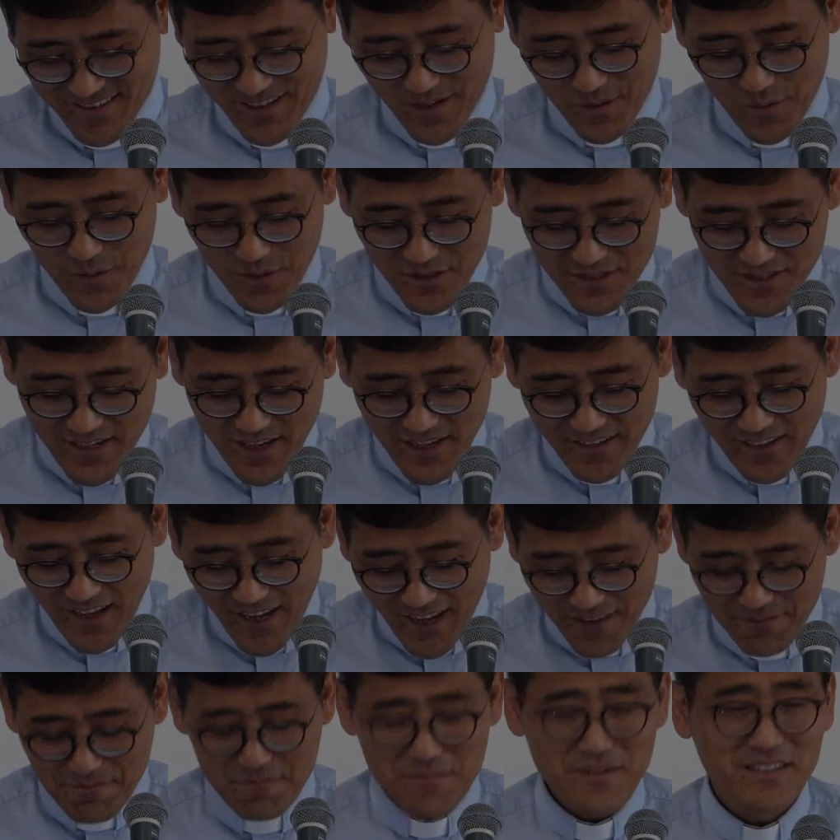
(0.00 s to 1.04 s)
there was that
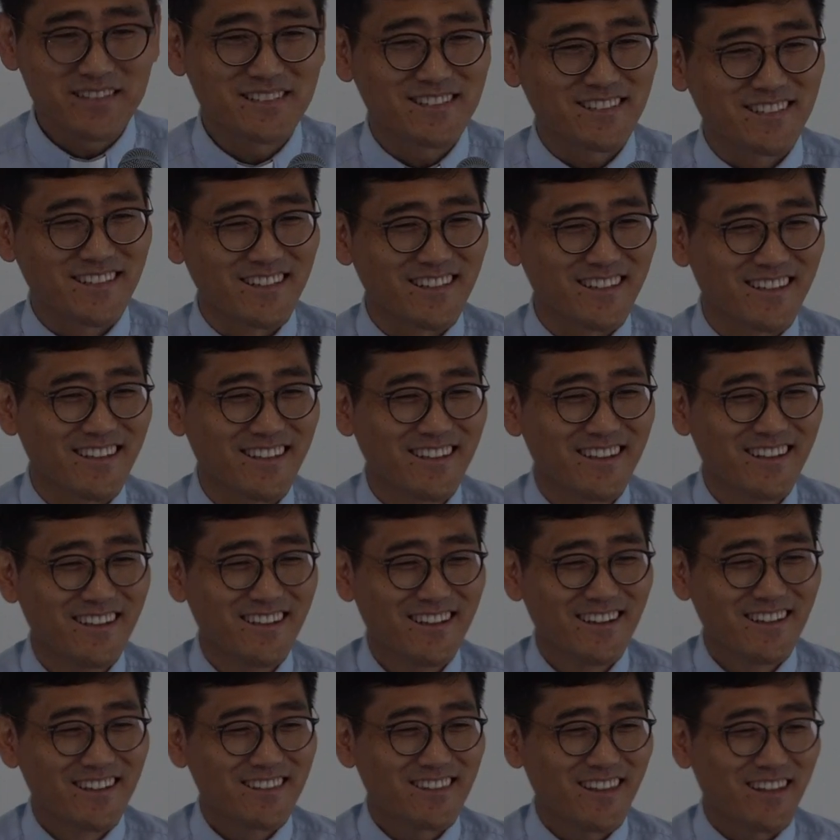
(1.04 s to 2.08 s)
enmity,
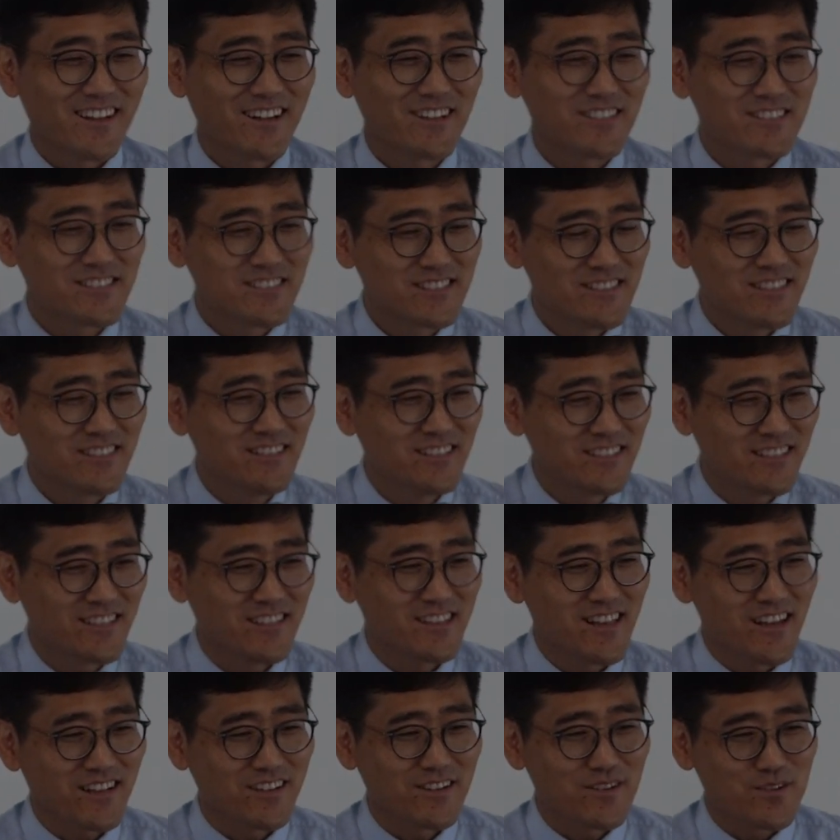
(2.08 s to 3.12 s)
that hostility
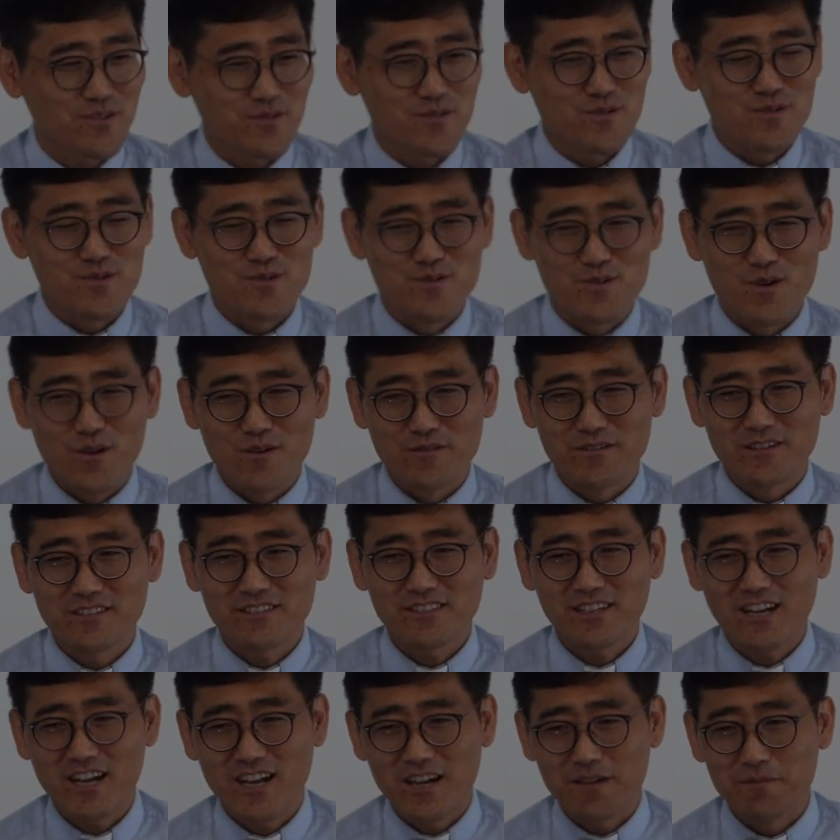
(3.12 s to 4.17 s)
that grew over
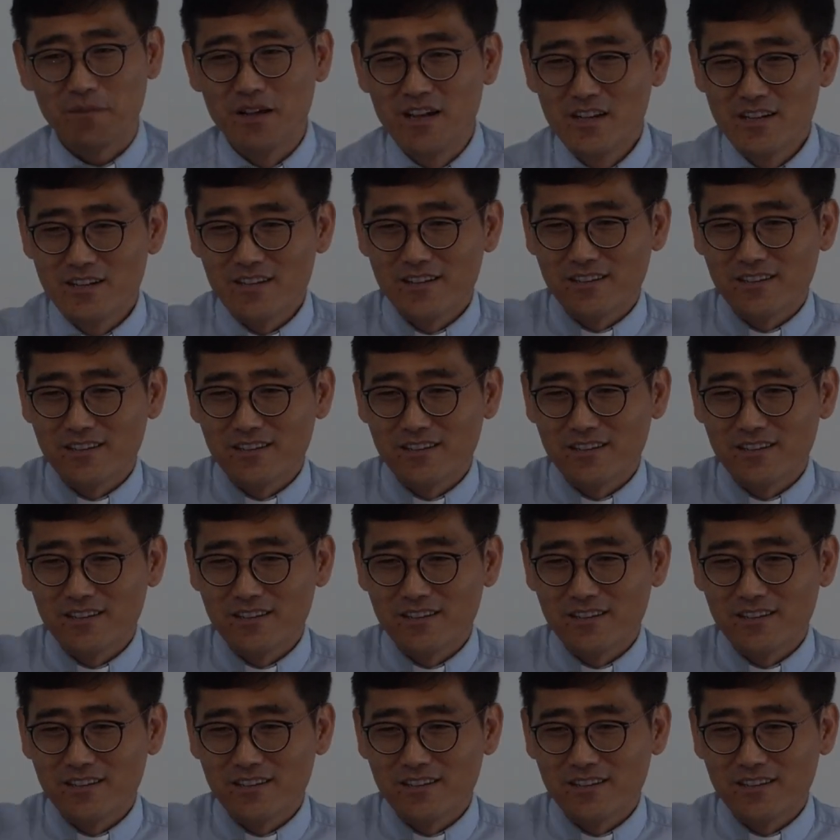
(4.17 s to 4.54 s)
time.